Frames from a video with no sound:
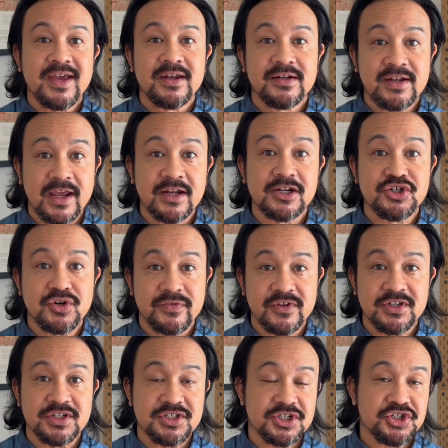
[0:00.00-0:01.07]
data-driven
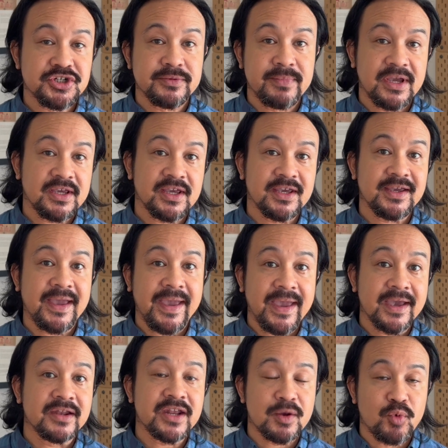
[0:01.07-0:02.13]
decision-making
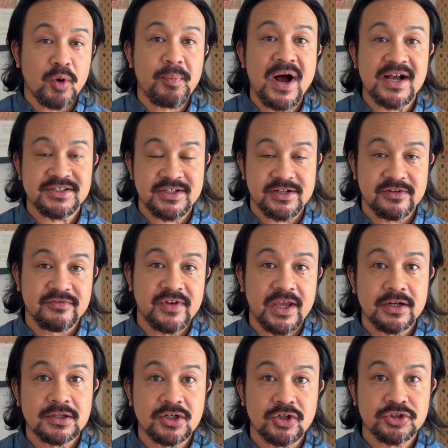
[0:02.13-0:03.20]
and a more positive data
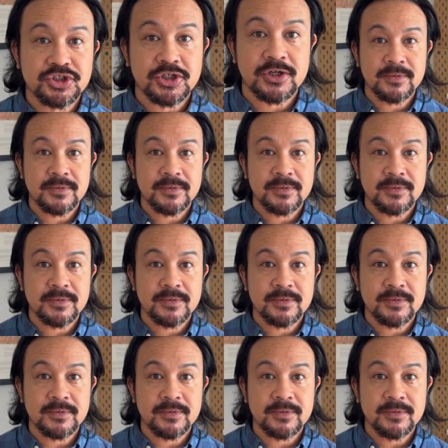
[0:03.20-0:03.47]
culture.